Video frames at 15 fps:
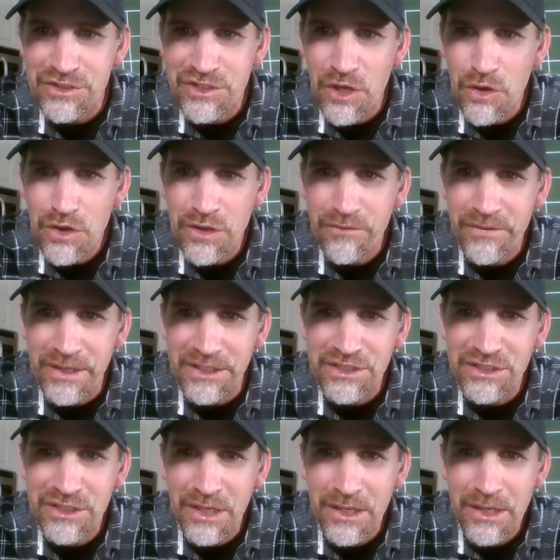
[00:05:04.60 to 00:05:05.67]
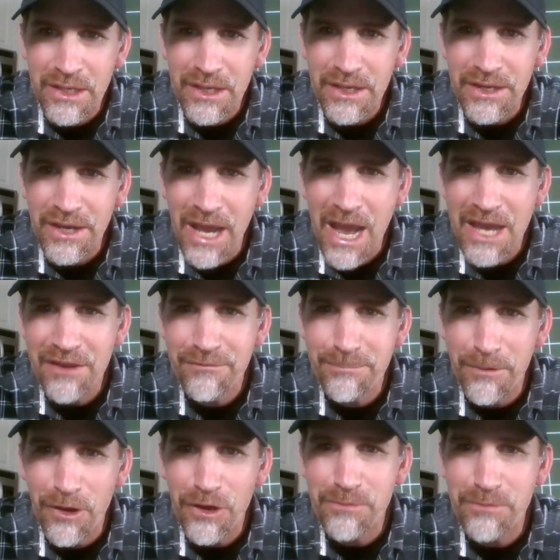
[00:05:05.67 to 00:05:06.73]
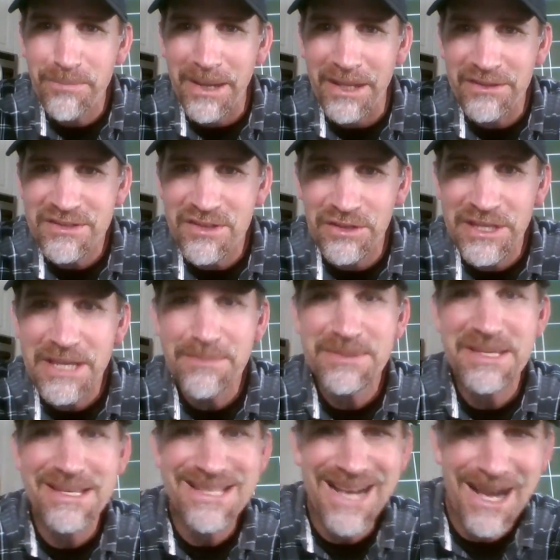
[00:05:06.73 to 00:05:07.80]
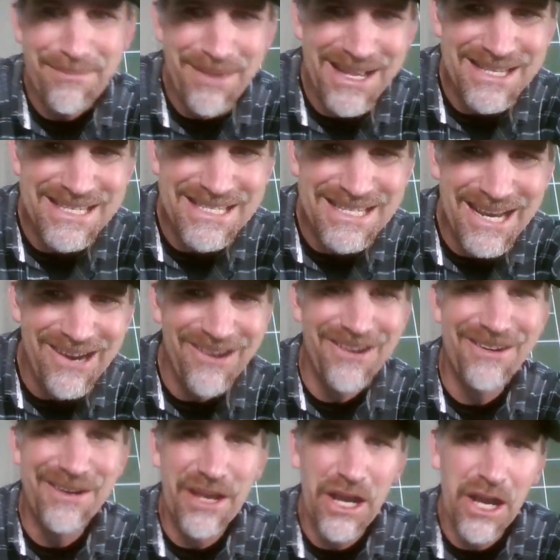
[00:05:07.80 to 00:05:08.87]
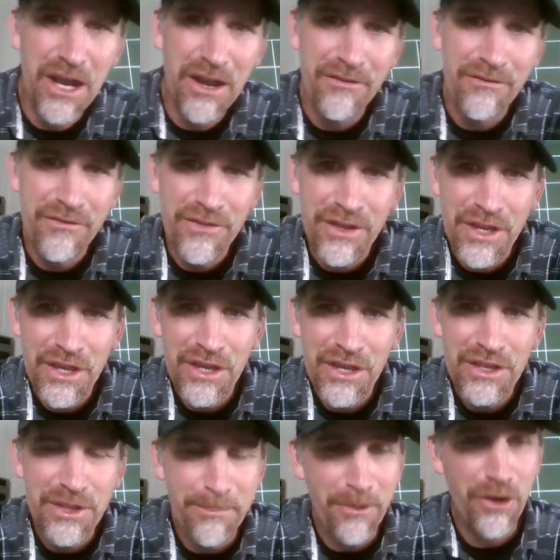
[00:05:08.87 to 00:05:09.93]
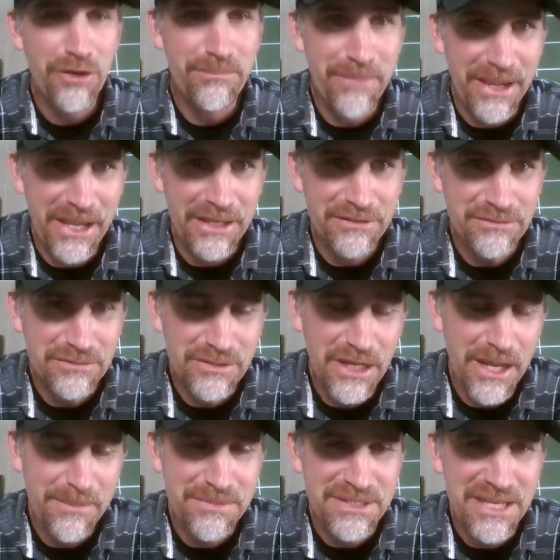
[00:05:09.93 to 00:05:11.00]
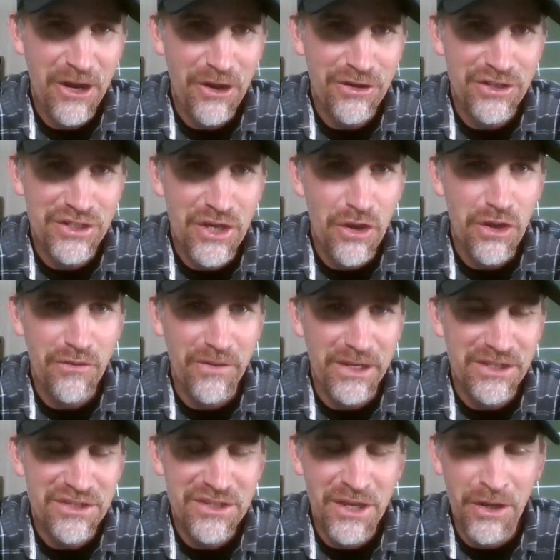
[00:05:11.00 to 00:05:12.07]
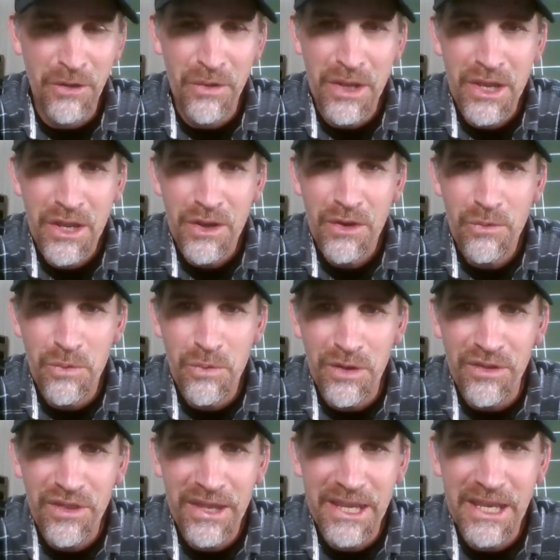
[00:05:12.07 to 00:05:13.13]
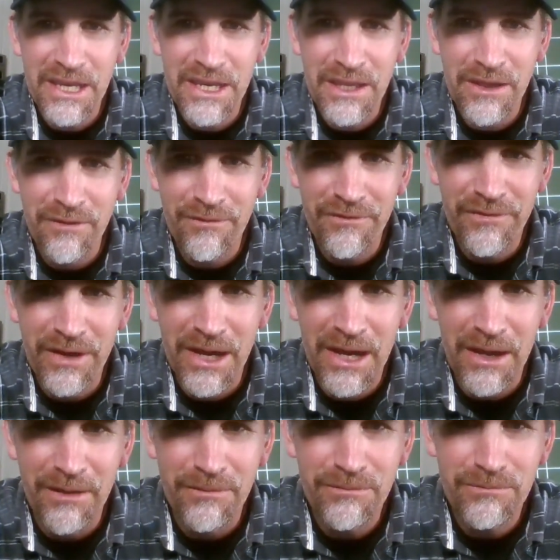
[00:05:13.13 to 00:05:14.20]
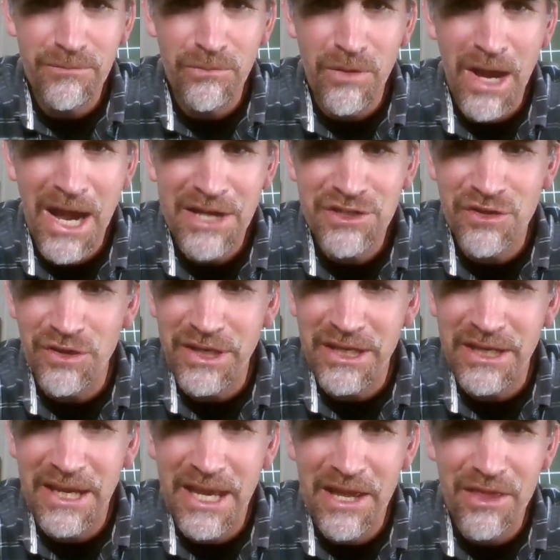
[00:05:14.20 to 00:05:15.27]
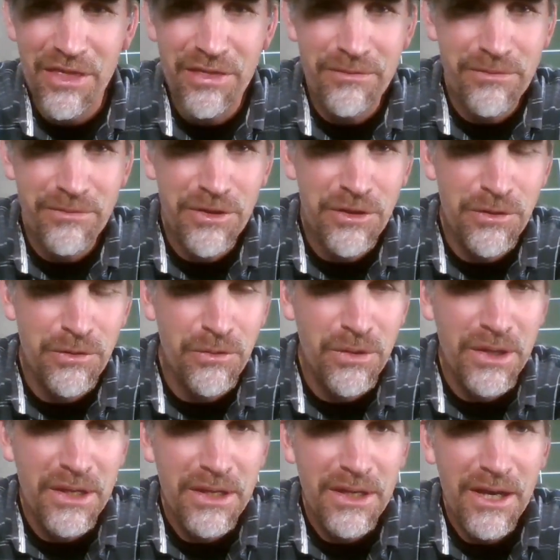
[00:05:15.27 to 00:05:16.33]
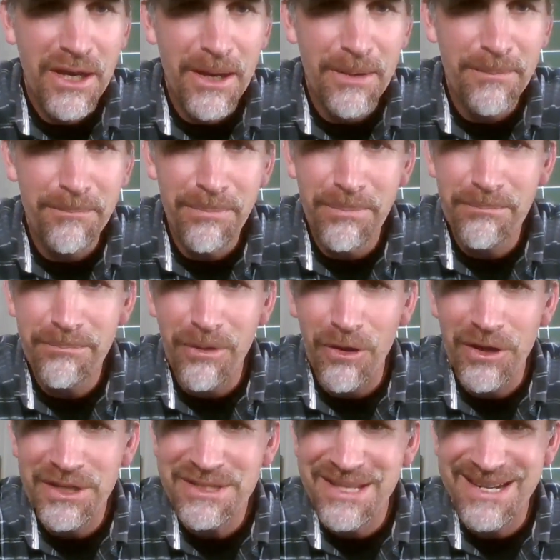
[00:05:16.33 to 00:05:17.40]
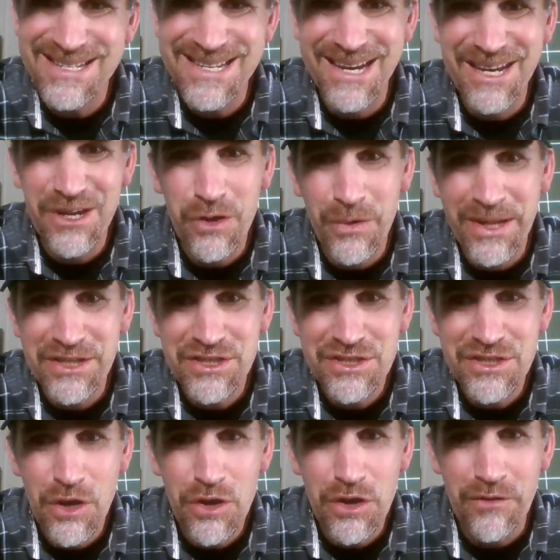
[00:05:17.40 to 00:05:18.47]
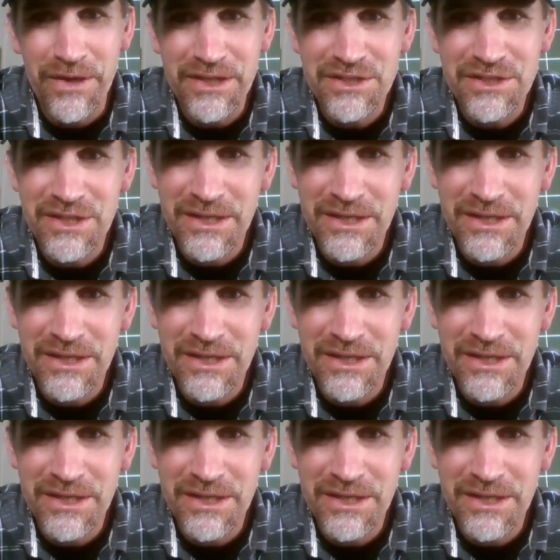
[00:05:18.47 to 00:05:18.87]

Djokovic, not of Birdman. So Liam says, I'm not scared of the Birdman. I'm scared of Djokovic. So we're thinking if uh, Roger can get through um, then he's got to go against Djokovic.